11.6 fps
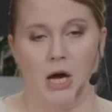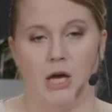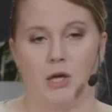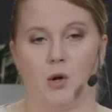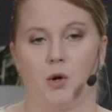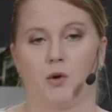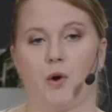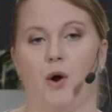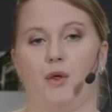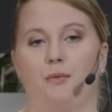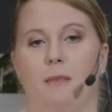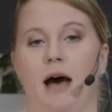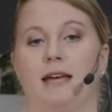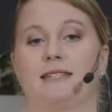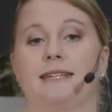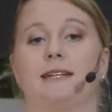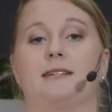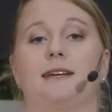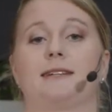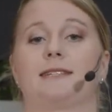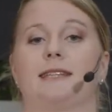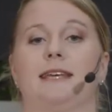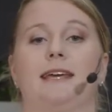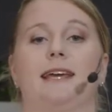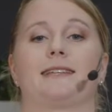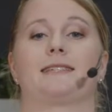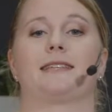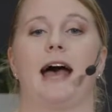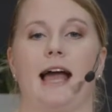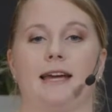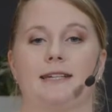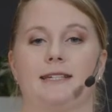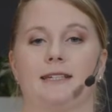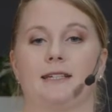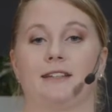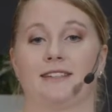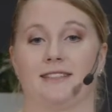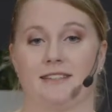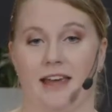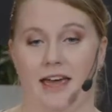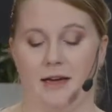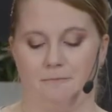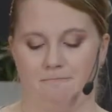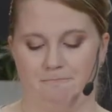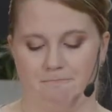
Your growth mindset does the exact same.